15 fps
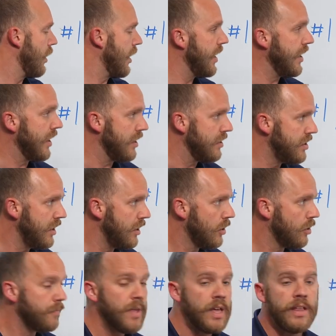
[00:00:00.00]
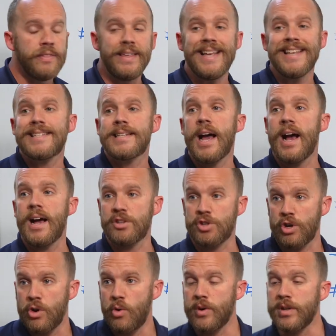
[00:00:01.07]
getting a deal, these guys
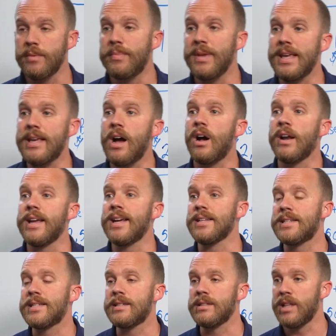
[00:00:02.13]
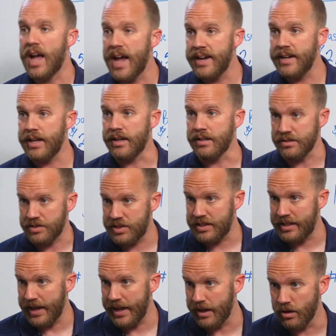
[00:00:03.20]
are going to be on a sliding
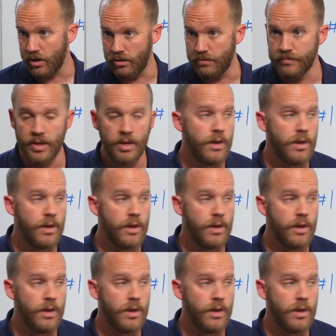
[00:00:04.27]
scale.